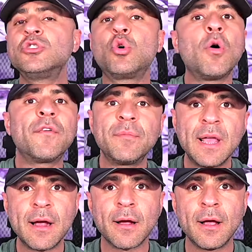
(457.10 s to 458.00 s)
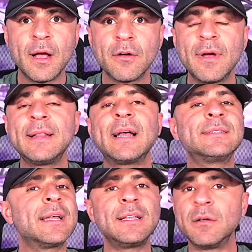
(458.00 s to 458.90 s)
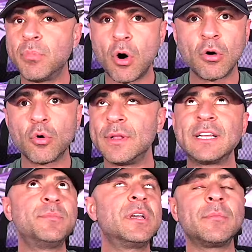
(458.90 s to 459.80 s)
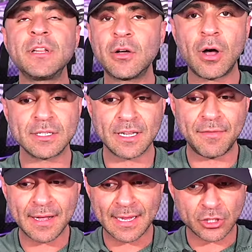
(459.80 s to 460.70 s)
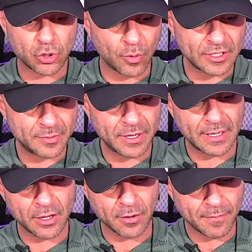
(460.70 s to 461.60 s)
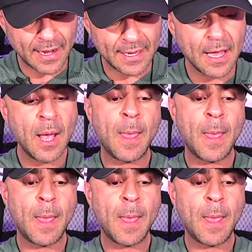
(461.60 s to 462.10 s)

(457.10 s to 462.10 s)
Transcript: Go from there right? That's getting the ball going. That's becoming the cause and effect. That's showing spirit that you're ready.